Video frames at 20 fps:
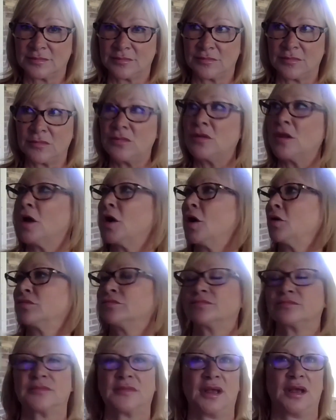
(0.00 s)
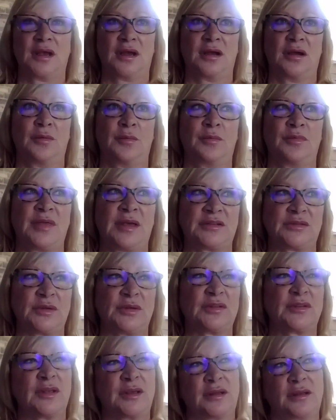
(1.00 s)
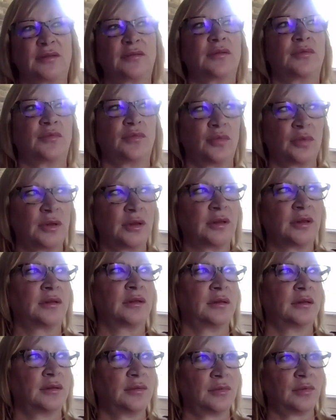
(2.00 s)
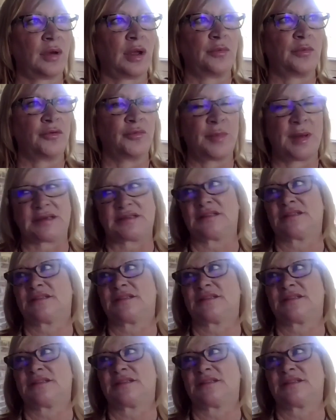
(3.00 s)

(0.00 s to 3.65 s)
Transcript: No, that's what I said when I moved back to